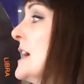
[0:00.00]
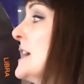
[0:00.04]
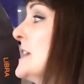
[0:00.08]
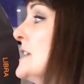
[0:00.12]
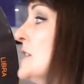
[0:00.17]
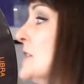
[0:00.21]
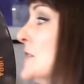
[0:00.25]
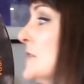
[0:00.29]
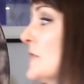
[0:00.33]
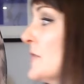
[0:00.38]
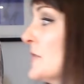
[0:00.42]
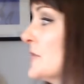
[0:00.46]

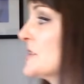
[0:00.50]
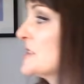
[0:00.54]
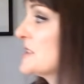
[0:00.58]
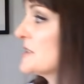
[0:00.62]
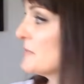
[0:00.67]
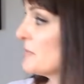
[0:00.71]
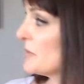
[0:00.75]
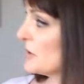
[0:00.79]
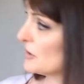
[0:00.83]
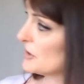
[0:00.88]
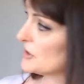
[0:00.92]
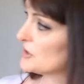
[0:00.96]
your
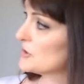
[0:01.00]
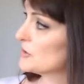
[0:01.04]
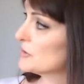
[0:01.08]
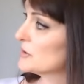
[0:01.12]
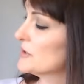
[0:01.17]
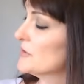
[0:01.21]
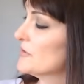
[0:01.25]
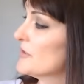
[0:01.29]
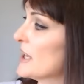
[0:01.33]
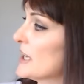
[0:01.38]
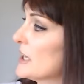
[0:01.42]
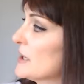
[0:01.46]
spiritual
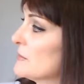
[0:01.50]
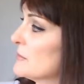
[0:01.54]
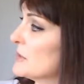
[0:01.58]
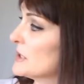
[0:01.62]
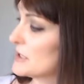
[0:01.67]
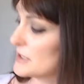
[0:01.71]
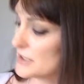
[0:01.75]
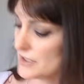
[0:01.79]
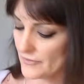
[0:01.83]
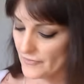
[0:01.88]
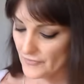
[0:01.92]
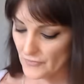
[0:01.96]

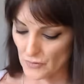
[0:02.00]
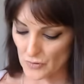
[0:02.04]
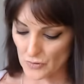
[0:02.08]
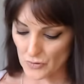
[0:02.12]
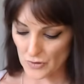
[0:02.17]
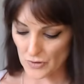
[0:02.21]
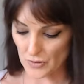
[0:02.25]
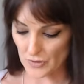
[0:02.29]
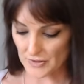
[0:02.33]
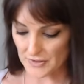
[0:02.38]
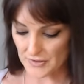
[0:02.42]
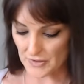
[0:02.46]
development for
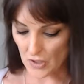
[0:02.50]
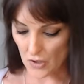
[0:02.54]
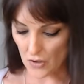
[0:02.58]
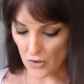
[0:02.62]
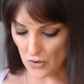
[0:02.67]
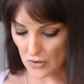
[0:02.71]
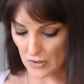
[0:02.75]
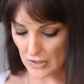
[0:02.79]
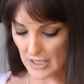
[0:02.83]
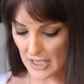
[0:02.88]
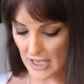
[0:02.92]
your soul.